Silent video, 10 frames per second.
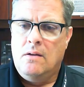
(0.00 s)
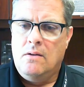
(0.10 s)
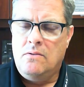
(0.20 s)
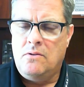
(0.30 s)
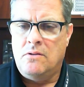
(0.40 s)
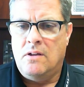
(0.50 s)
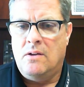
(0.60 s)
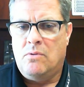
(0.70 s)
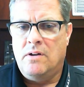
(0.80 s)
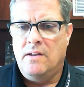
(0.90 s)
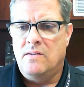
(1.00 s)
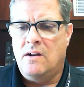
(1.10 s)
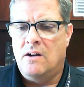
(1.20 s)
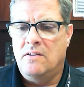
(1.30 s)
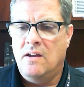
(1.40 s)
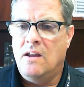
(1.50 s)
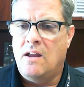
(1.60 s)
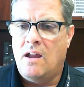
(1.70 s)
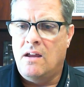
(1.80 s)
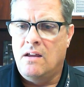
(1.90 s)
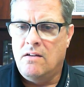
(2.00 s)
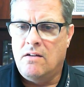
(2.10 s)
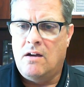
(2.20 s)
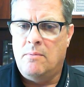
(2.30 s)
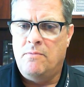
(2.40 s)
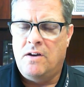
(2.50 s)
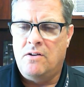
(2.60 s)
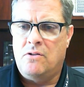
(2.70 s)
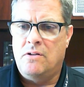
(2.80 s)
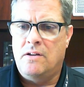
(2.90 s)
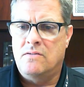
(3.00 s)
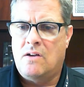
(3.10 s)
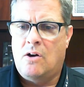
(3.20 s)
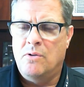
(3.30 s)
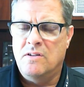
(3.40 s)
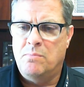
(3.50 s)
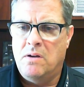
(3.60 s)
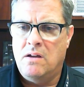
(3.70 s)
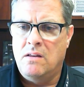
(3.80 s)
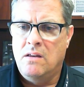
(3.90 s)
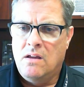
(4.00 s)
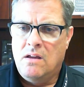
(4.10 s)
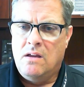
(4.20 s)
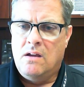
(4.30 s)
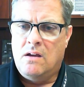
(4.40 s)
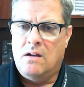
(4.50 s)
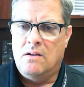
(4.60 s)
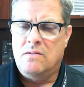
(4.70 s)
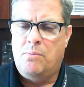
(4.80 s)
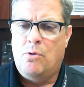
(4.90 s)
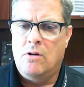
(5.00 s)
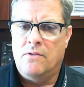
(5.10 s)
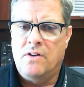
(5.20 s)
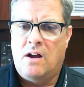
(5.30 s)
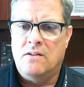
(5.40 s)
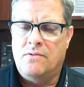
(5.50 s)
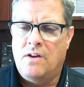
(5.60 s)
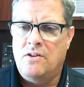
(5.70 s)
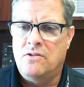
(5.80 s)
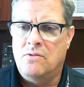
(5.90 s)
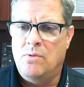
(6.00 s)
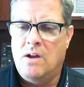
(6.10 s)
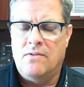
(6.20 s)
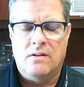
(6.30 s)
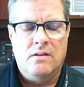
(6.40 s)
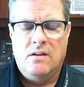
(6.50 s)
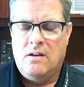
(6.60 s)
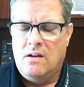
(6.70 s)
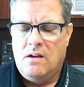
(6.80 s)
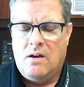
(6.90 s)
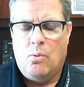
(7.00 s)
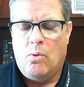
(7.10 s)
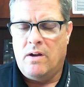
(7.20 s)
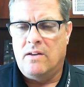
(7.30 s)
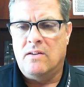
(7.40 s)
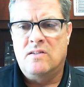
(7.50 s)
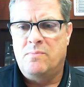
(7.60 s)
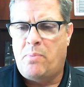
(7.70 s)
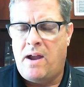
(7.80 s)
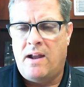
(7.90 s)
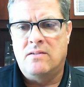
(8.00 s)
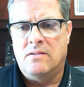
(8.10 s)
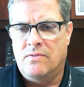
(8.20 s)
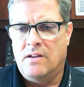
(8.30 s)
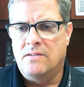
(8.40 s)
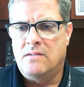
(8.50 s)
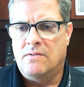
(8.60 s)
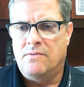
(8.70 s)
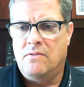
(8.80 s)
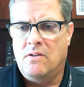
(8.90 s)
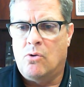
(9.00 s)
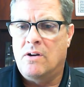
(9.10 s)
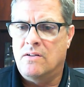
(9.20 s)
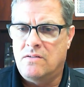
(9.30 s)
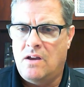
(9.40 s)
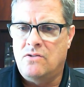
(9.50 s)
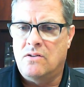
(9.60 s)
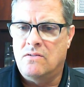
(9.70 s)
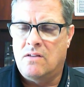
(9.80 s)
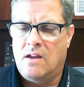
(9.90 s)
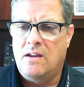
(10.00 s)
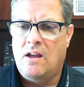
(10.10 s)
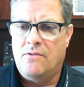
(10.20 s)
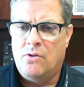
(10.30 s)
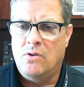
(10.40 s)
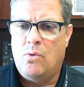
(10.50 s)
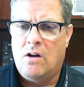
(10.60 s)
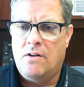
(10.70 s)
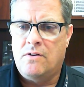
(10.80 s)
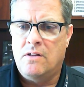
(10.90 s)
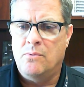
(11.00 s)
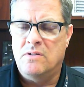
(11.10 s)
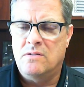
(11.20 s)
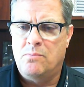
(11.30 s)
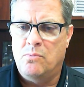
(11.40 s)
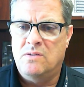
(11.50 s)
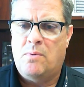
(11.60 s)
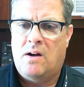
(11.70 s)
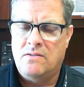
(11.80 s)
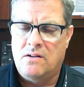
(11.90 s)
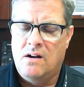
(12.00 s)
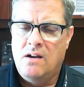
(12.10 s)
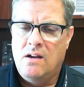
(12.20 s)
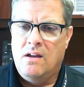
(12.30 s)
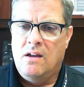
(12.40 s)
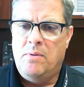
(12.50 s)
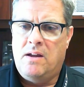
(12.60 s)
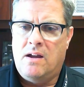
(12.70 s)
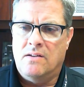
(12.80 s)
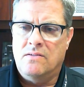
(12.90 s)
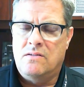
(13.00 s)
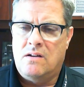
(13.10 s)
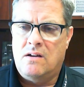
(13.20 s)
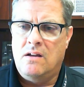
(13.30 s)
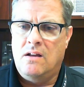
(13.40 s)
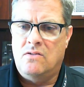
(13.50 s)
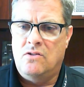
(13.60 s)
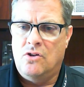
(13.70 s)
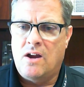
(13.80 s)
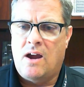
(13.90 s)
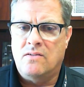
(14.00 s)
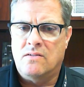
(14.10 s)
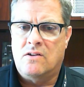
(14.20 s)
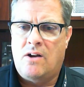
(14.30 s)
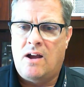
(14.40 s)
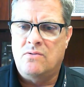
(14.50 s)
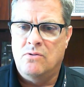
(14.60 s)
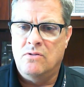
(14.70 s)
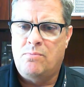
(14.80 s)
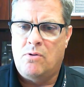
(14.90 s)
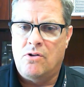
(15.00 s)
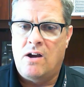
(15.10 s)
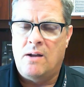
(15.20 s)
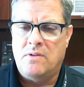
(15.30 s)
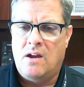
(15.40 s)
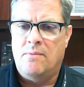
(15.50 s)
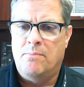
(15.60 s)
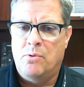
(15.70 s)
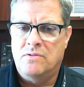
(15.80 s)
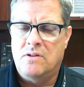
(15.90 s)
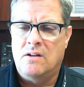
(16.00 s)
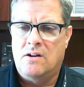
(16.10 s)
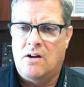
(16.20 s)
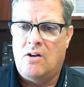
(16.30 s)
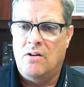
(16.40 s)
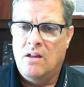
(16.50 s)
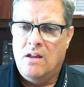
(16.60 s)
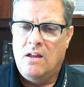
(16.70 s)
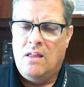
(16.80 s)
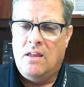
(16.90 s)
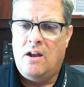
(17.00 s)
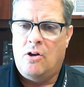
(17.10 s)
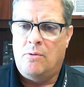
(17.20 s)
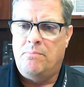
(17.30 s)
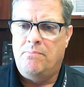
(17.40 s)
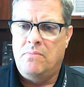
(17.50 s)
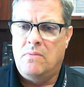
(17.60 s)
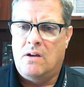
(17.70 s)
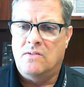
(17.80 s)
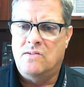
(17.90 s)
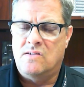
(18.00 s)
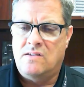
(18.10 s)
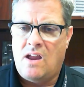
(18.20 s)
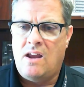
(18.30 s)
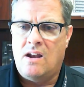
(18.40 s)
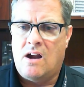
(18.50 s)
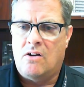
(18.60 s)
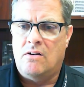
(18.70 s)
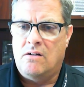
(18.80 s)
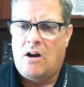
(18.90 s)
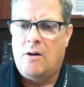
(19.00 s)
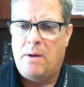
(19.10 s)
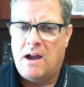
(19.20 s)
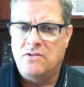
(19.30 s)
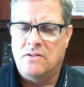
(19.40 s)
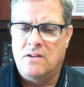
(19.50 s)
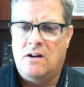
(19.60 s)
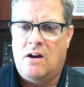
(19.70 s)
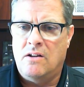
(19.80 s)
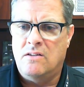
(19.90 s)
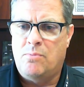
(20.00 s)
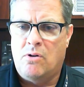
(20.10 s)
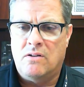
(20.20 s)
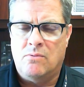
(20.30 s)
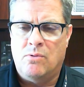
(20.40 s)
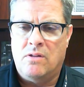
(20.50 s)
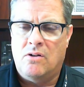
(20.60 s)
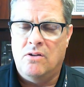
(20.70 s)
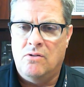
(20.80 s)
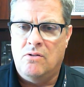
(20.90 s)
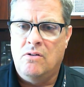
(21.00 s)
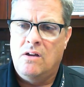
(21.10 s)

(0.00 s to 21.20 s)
Certainly. Well, it's in our DNA. Federal has always been a supporter of conservation. We have an expansive list of organizations like California Waterfowl that we sponsor, because it's your guys' grassroots programs and boots on the ground that help sustain our passions and our hunting sports. And without you,